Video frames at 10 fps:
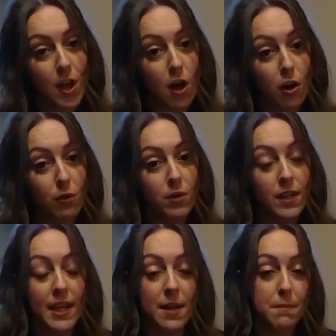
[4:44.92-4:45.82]
So
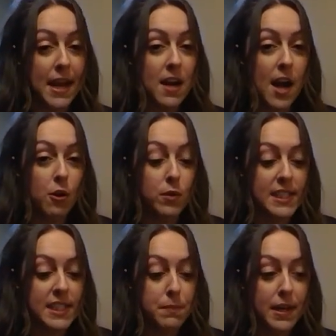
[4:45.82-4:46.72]
it may not
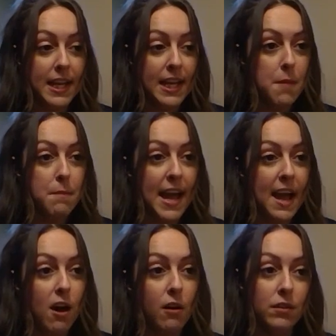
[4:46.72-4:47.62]
always be
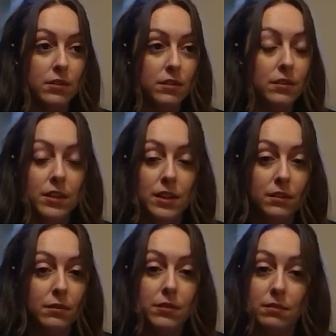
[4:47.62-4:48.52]
about
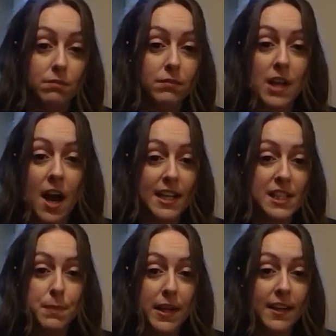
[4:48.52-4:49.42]
the
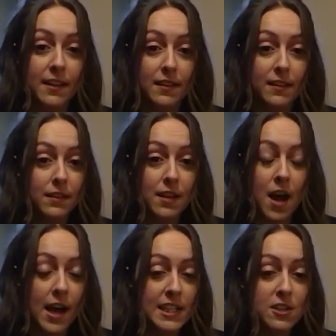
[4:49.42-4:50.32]
highest bid, the
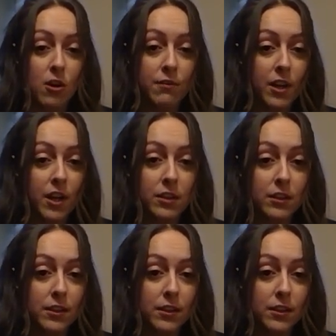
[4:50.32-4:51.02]
highest offer.